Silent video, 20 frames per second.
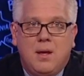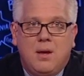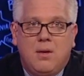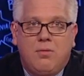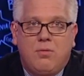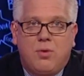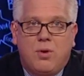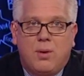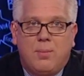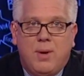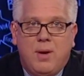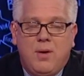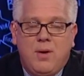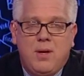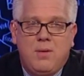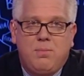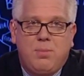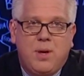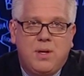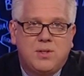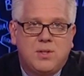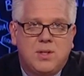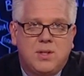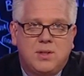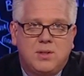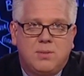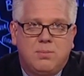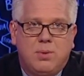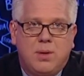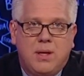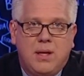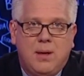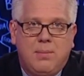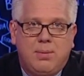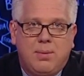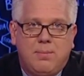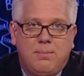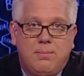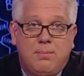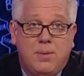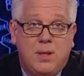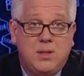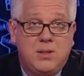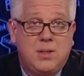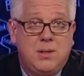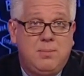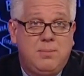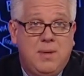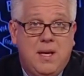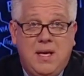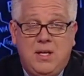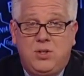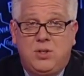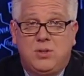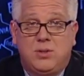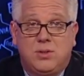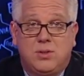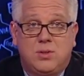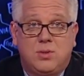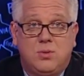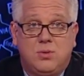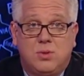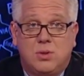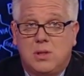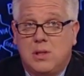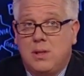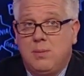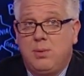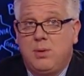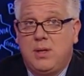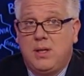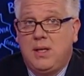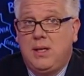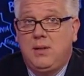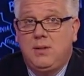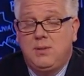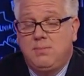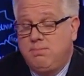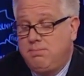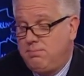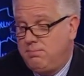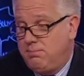For an American president to bring up Muslim nations whose liberties,